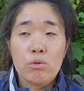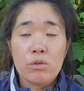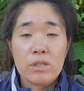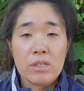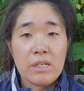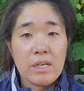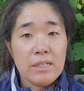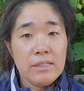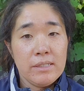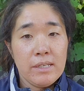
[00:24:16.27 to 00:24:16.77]

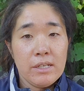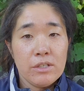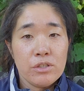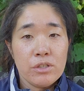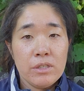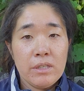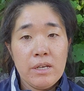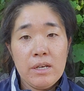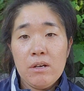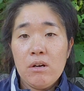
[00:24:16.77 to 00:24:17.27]

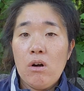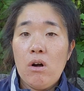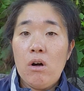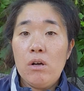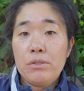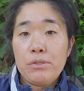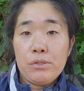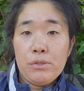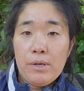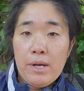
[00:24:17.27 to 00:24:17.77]
organization, that
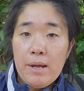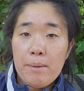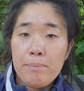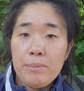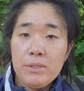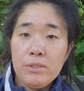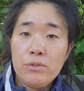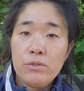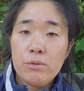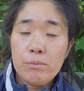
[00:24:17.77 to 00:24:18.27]
also
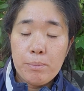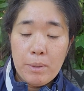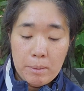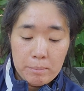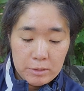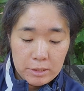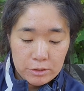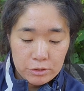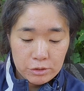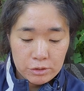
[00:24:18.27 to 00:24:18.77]
happens to
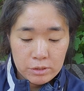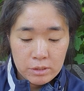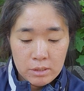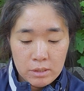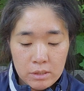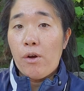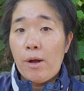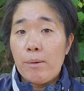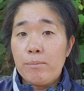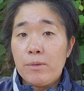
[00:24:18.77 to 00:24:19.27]
publish.
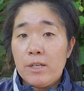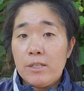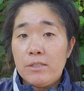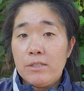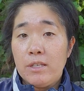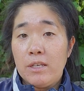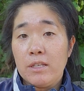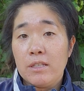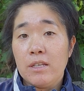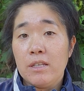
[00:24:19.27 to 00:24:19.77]
So I'm not
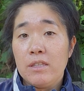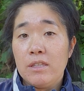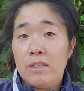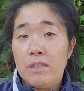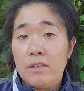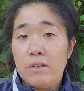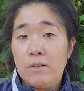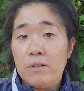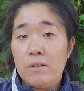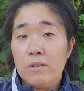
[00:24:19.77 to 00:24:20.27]
saying that
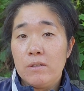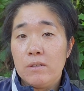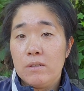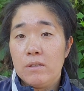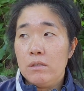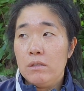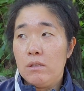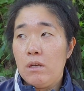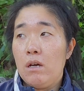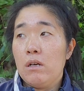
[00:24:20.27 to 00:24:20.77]
they're
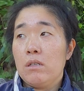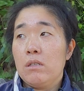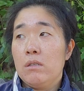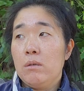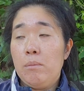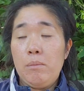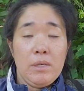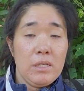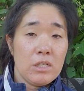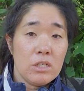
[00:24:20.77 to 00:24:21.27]
not going
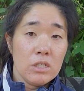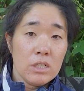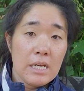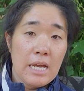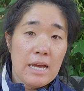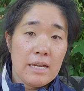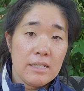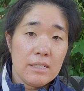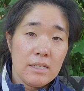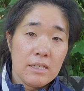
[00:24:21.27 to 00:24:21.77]
to be good
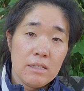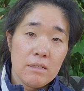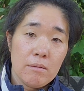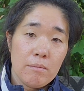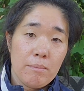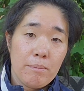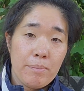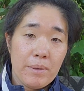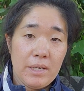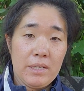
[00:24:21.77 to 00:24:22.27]
at it,
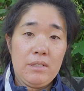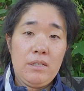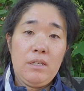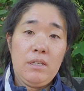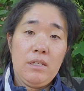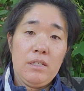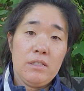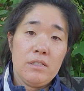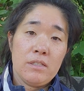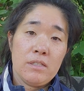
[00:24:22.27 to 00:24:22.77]
but
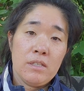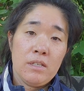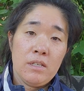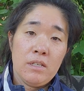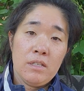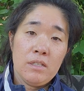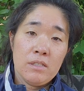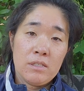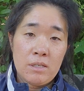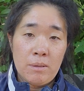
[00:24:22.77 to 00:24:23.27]
it's
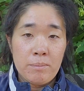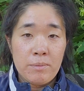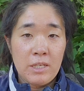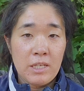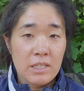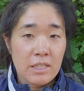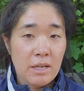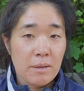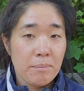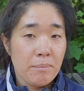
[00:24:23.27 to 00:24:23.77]

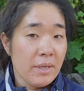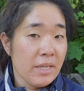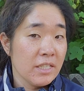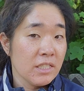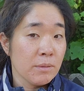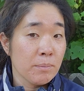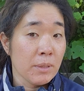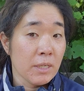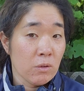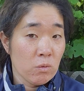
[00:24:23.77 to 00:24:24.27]
something that
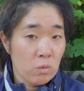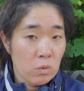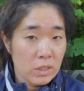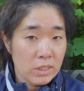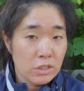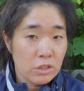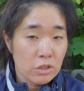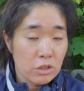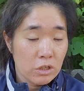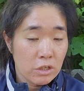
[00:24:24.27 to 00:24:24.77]
makes me
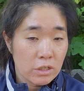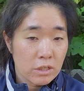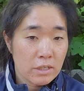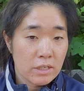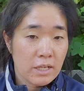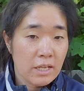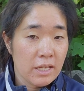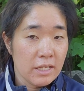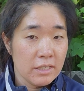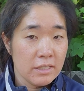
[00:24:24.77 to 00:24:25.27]
wonder,
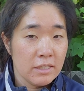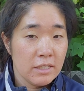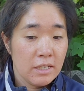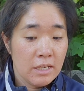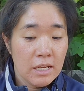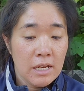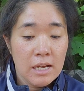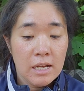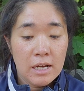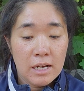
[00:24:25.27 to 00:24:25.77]
and
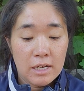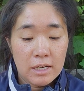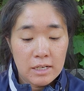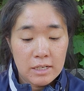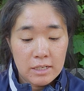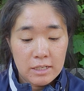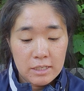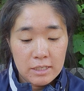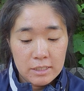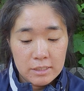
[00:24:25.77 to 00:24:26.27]

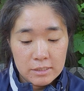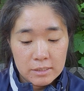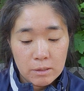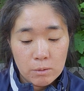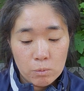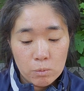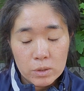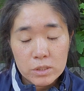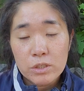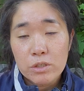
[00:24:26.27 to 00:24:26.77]
it's a
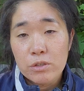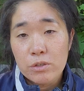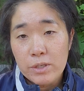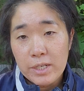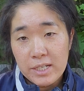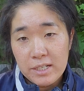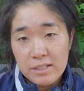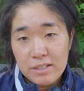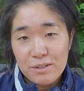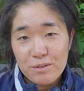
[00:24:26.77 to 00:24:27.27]

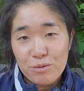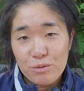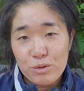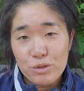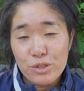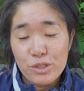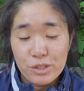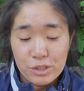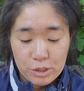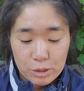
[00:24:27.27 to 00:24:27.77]
wondering,
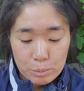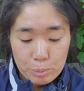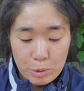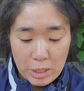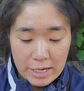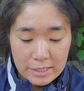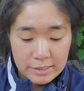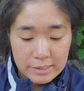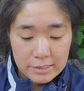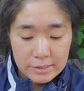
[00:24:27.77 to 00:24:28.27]
which is good
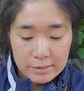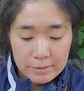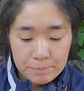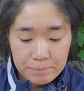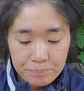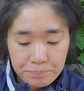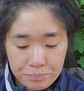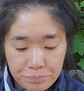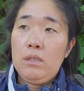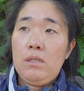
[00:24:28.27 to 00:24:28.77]
practice.
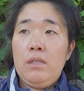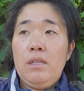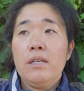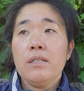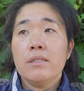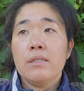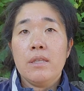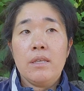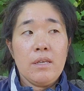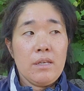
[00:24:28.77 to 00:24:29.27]
The
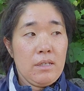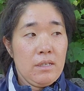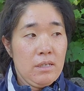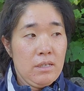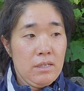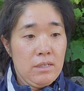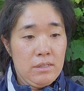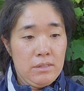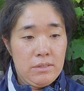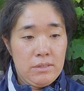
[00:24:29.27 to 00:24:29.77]
next thing
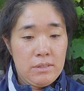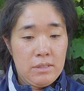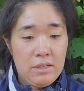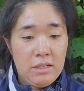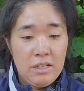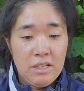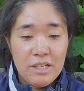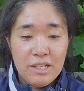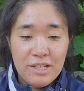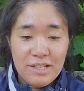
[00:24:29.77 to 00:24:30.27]
is
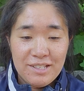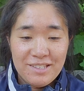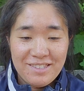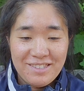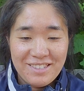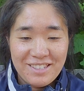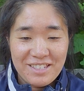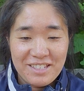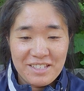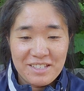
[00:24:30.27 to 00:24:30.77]

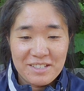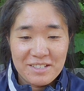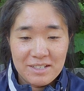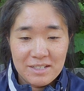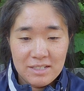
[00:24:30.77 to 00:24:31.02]
the